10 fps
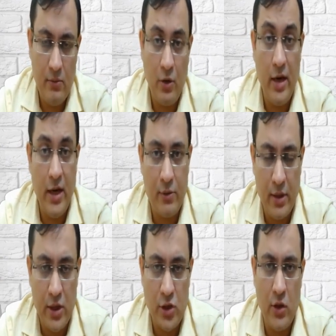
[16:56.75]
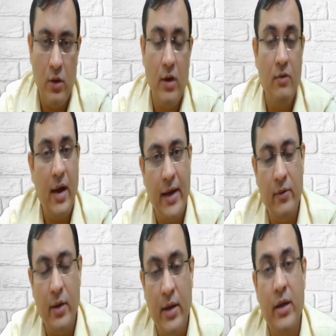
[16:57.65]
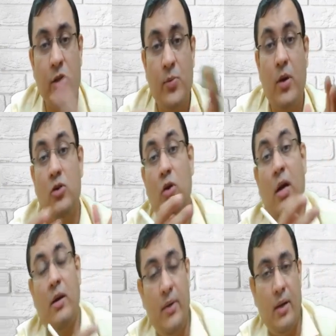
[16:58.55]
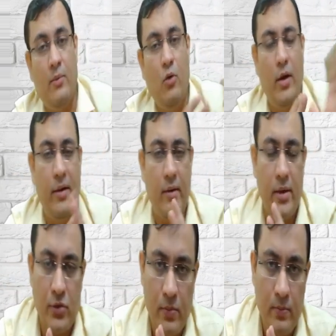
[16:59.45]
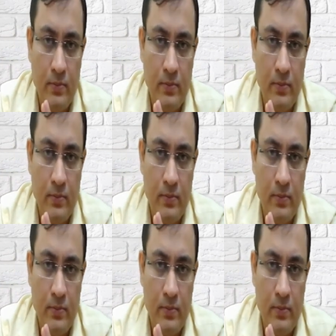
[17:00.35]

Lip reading: for equity shareholder, why it will increase? Because you are committing more interest.